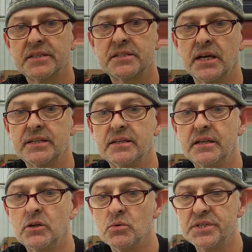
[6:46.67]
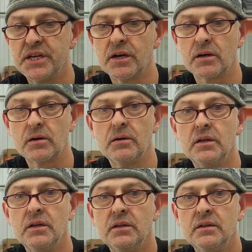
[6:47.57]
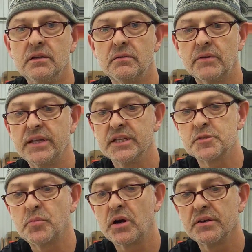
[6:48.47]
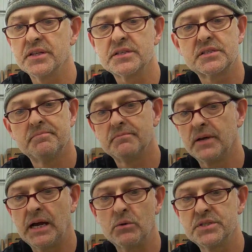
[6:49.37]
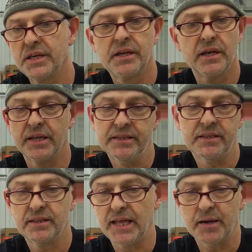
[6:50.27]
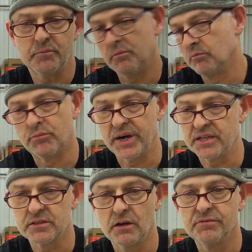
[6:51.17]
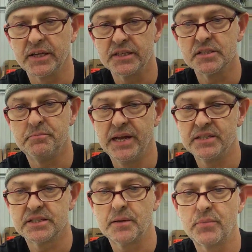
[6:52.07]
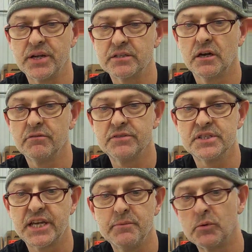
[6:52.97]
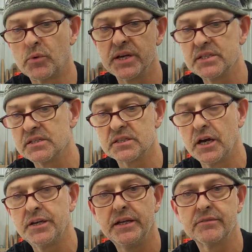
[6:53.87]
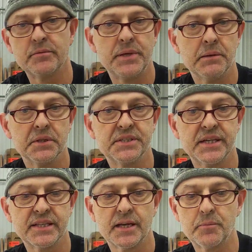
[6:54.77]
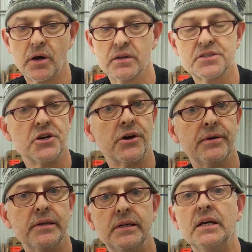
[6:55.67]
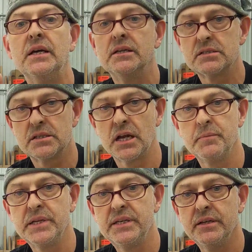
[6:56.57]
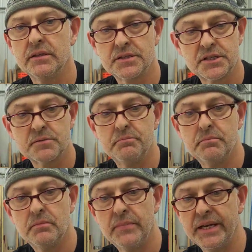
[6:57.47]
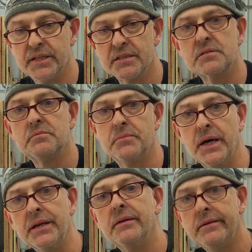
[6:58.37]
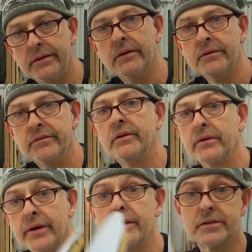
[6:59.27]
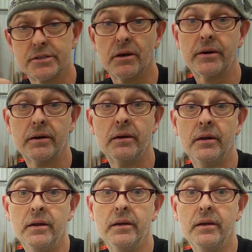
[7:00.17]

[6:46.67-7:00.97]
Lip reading: that goes here, right? That's part of this housing, and that breaks off. Like this bends, that breaks off. This cable breaks inside. You have to be able to take that apart, solder it. It's not a big deal, it's just maintenance. But you know, if you don't know how to solder,